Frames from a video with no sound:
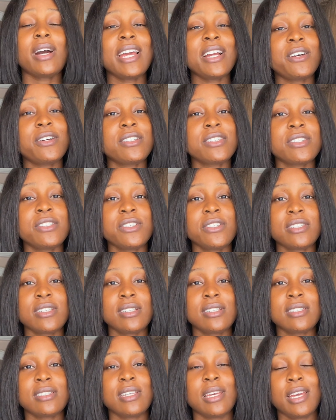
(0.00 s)
I continue
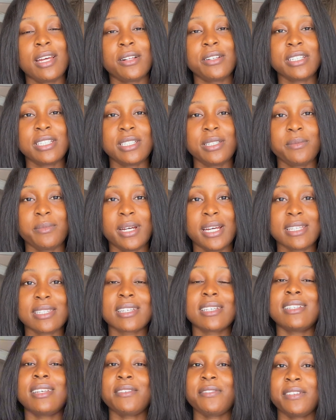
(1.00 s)
using this LED mask?
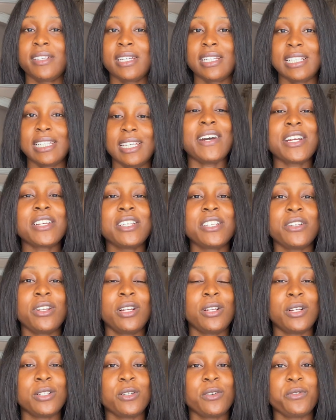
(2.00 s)
Definitely. I've actually done a
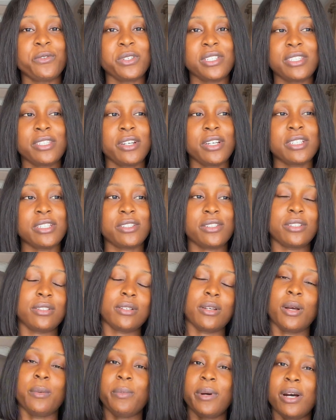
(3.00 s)
lot of research
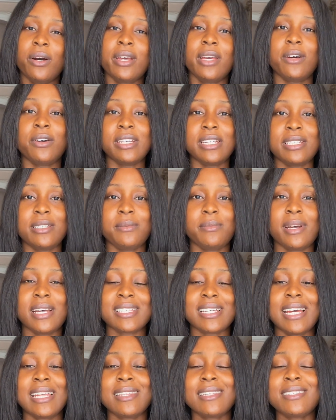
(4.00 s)
about LED mask, and